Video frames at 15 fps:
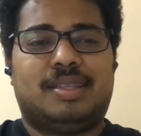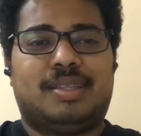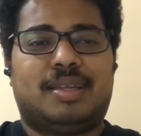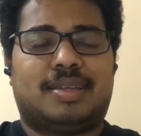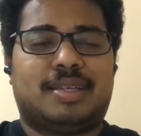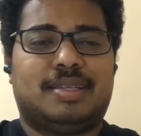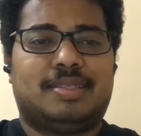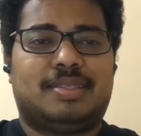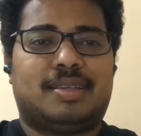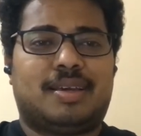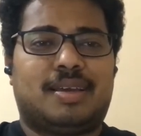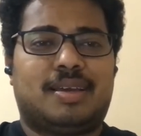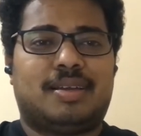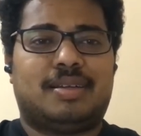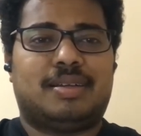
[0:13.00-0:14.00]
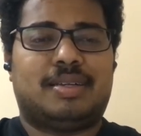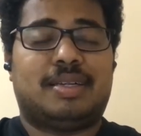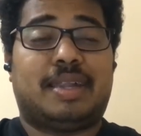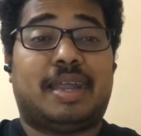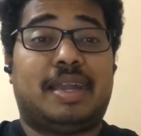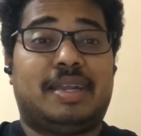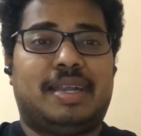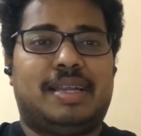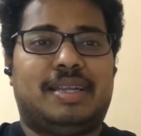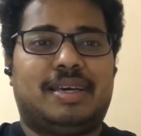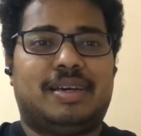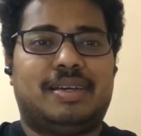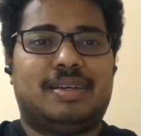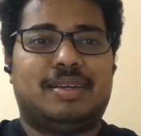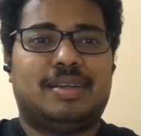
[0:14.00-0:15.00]
that is tan
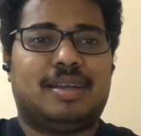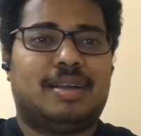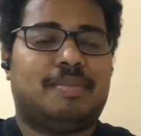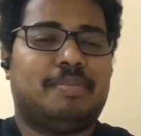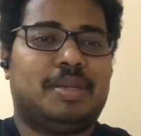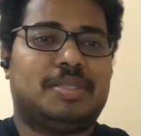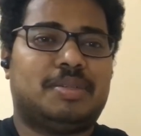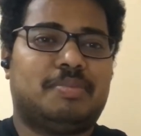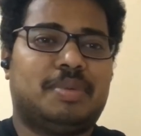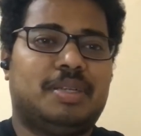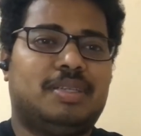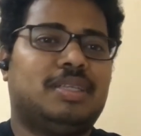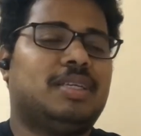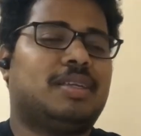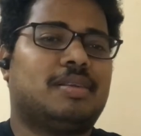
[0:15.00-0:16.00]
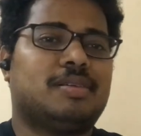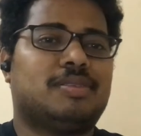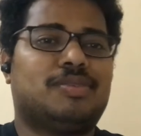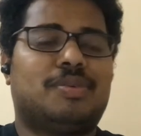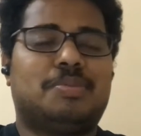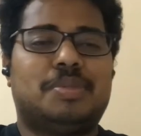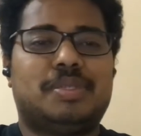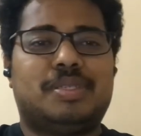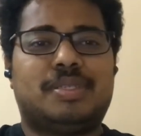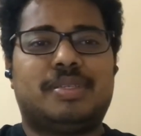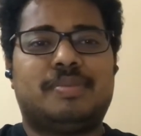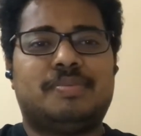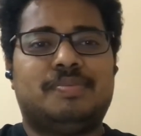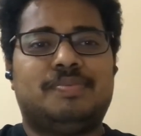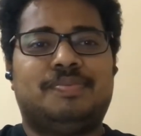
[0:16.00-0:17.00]
delta measurement in transformers.
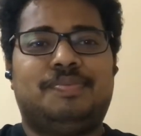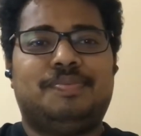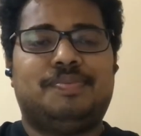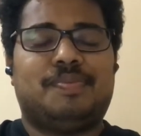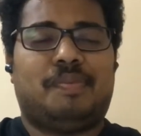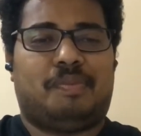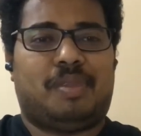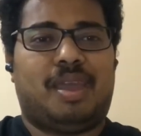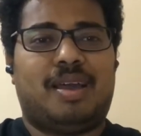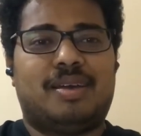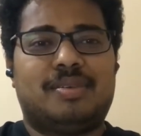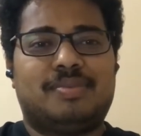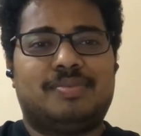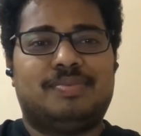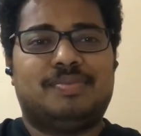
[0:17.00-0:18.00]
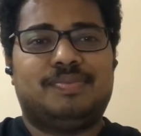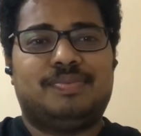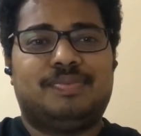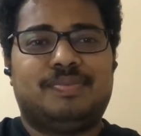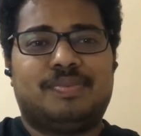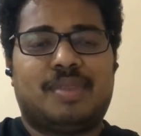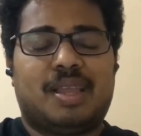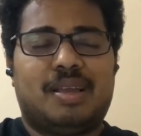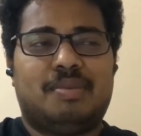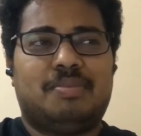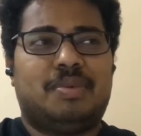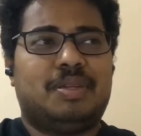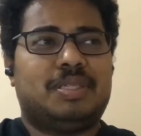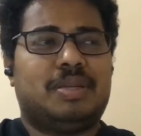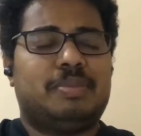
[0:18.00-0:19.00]
Yeah,
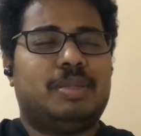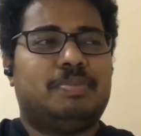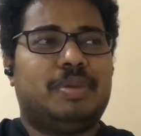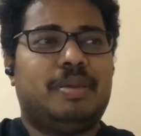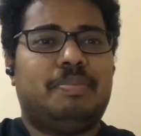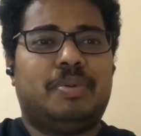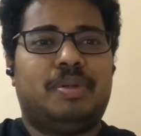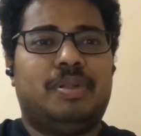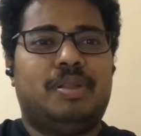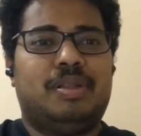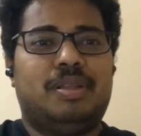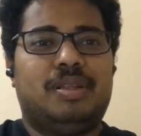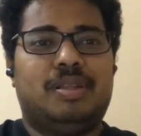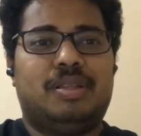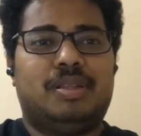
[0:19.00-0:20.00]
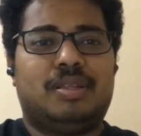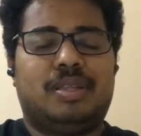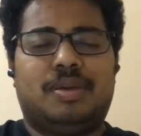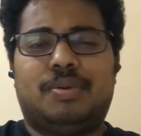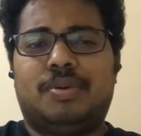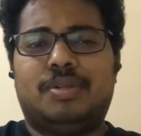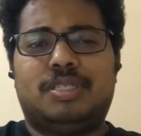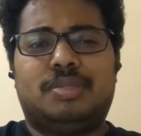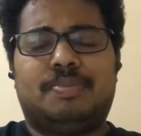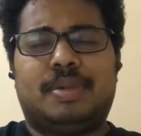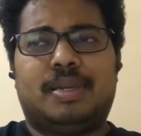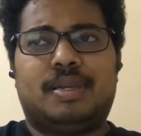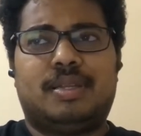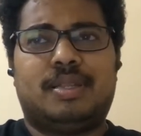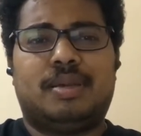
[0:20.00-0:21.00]
most of the people, they won't
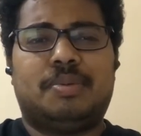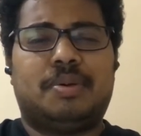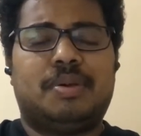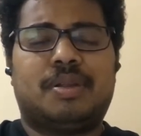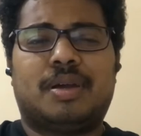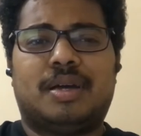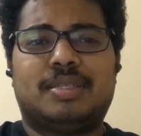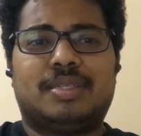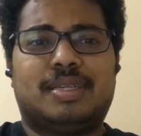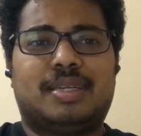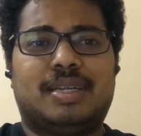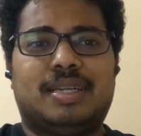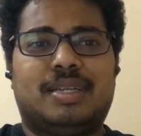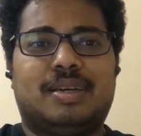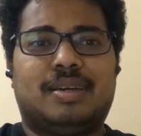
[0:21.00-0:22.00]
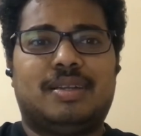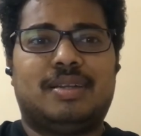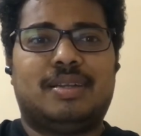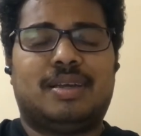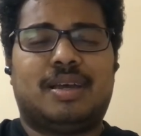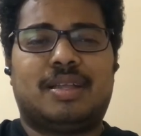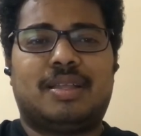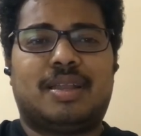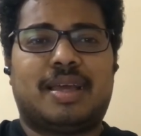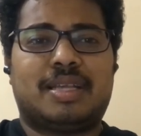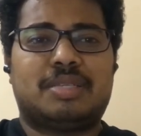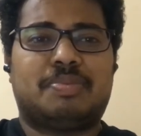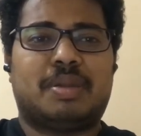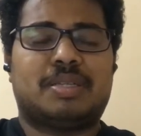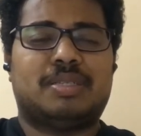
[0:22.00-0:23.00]
concentrate on other
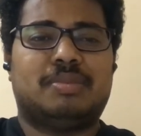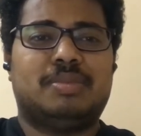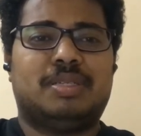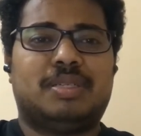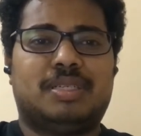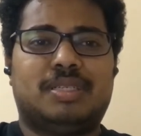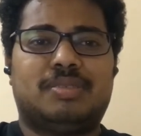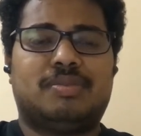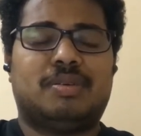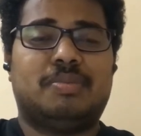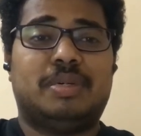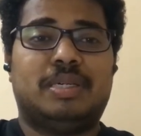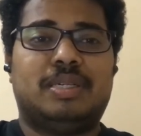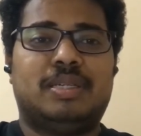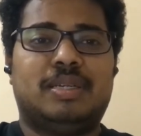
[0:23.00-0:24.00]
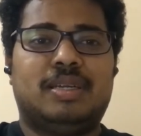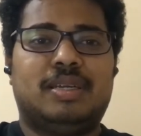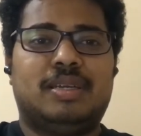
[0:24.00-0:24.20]
aspects of the transformer.